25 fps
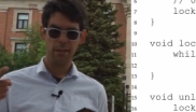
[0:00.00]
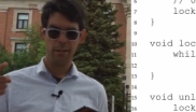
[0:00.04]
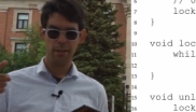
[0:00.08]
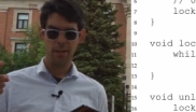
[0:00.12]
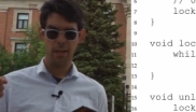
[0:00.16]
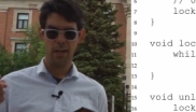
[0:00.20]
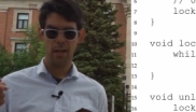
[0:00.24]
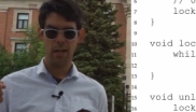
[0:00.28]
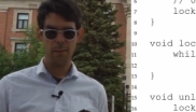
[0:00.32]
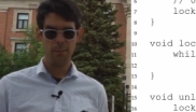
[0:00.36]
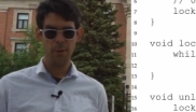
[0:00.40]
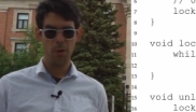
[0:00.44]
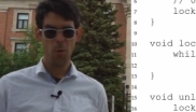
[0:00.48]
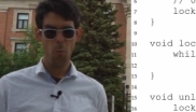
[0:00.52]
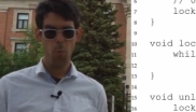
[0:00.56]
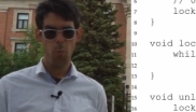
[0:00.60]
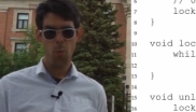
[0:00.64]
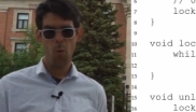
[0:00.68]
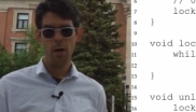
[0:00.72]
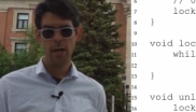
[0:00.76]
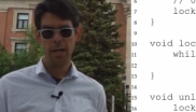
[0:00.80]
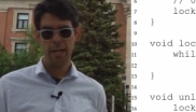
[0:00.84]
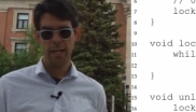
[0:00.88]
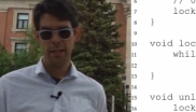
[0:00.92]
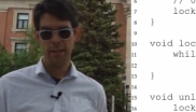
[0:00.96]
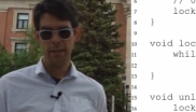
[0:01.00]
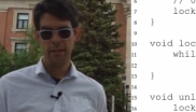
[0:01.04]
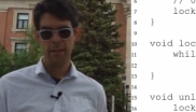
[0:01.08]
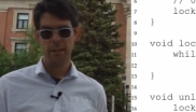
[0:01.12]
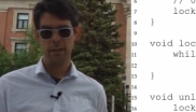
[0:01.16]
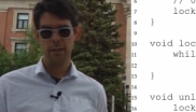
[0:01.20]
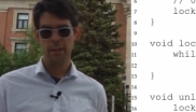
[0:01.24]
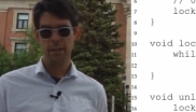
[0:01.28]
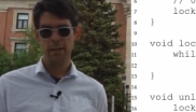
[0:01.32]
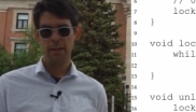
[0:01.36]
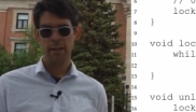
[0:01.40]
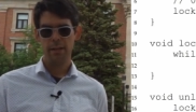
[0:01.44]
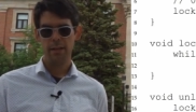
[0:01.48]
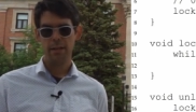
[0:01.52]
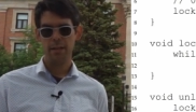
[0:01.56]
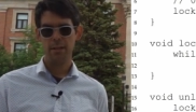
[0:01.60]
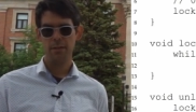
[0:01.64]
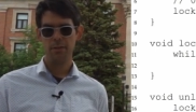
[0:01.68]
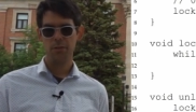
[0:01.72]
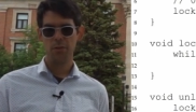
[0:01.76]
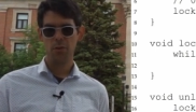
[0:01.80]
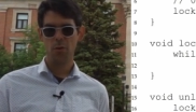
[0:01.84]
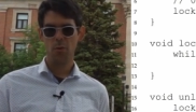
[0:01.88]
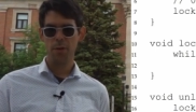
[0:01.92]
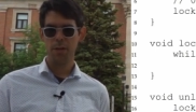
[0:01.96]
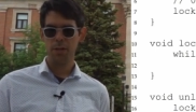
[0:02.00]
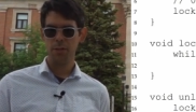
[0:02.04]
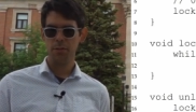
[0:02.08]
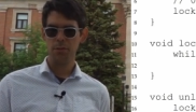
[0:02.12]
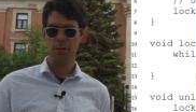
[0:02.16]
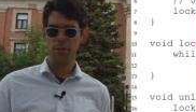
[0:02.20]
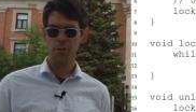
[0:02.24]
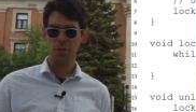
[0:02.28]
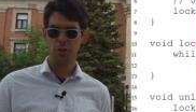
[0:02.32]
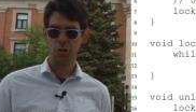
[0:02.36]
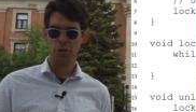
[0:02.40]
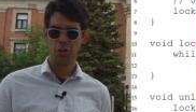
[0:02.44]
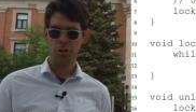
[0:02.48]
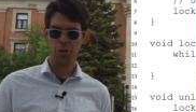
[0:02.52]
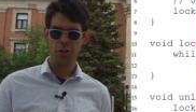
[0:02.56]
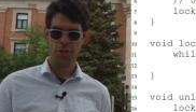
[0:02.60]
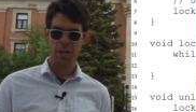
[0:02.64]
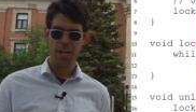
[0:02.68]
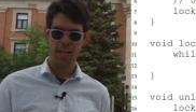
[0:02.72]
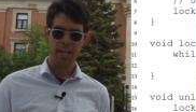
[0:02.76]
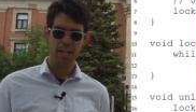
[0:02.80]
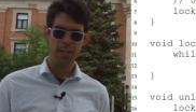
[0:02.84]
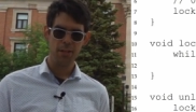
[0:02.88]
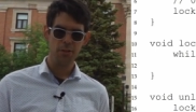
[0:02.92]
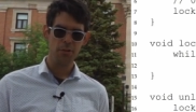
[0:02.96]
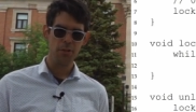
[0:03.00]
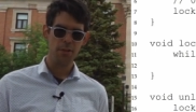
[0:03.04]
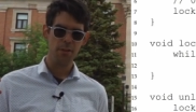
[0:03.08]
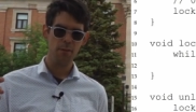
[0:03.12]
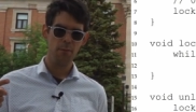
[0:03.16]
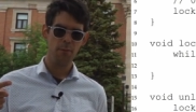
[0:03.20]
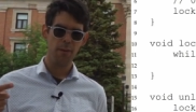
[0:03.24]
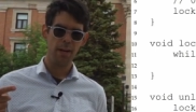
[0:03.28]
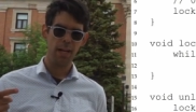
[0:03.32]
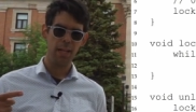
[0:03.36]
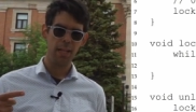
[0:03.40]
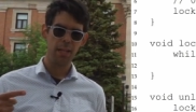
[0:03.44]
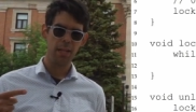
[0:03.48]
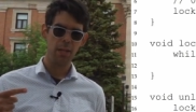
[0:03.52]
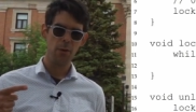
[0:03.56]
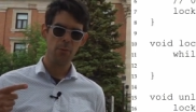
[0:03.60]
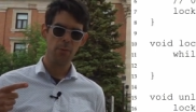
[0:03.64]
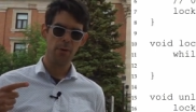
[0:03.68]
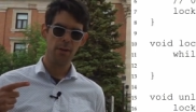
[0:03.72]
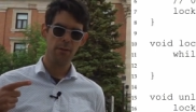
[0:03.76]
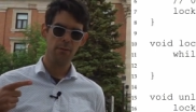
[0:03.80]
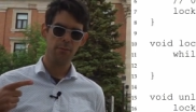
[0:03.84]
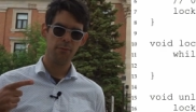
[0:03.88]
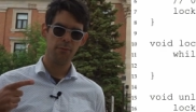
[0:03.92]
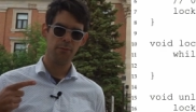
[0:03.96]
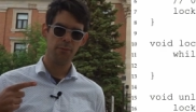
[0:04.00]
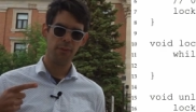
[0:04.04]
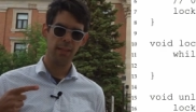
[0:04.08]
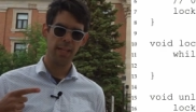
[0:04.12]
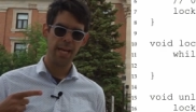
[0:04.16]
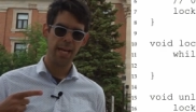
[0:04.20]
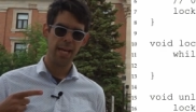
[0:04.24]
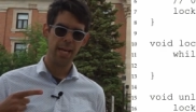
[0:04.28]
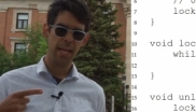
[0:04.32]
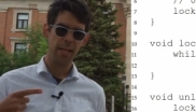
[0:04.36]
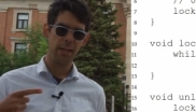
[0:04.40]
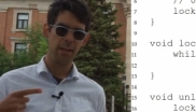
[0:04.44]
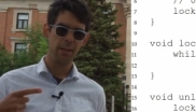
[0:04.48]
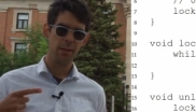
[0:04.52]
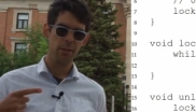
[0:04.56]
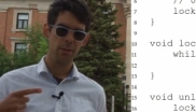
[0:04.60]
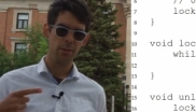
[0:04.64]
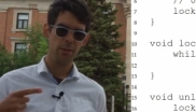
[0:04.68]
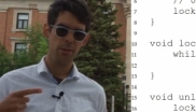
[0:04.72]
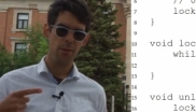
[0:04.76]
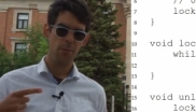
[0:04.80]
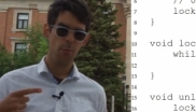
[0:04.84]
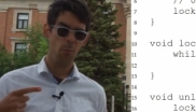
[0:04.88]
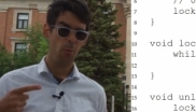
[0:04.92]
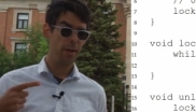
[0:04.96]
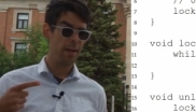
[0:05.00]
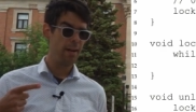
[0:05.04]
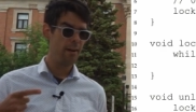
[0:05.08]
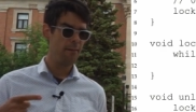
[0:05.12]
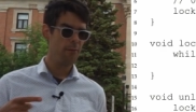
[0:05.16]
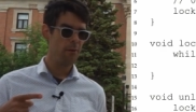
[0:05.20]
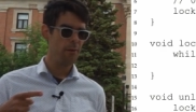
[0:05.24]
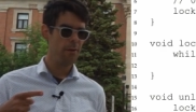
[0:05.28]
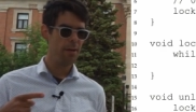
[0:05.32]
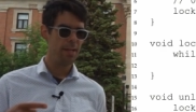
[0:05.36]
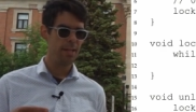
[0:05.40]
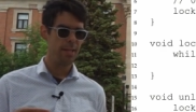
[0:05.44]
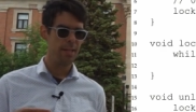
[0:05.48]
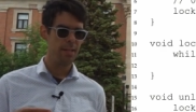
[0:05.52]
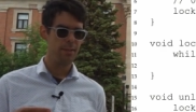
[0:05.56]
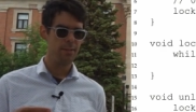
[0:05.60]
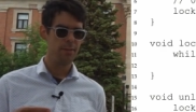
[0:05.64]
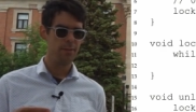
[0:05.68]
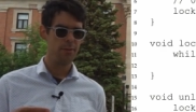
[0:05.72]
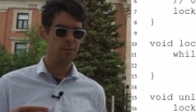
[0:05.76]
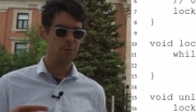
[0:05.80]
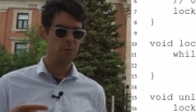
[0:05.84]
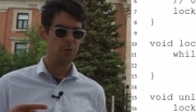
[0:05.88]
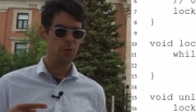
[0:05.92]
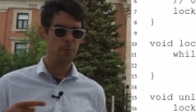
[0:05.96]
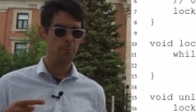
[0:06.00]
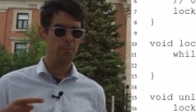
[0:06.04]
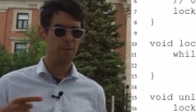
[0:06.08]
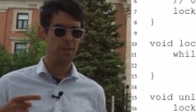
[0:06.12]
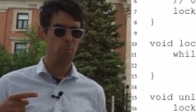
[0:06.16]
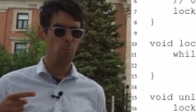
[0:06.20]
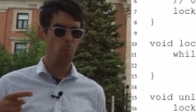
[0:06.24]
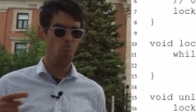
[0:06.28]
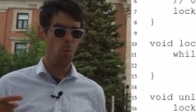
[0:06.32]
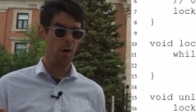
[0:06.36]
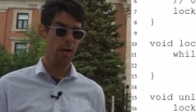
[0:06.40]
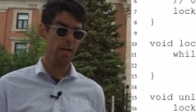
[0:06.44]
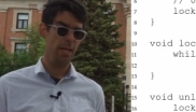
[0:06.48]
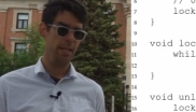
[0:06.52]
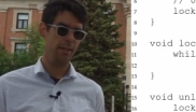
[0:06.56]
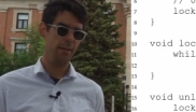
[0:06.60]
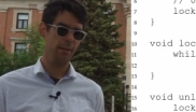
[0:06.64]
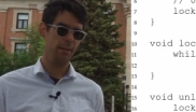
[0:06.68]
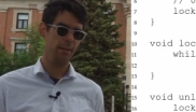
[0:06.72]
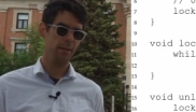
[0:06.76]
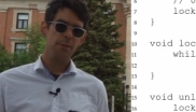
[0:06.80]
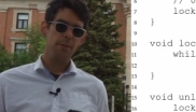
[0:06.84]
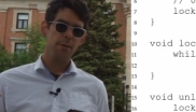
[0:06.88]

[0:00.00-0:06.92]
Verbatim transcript: comma one is going to change the value of flag whatever it is to be one.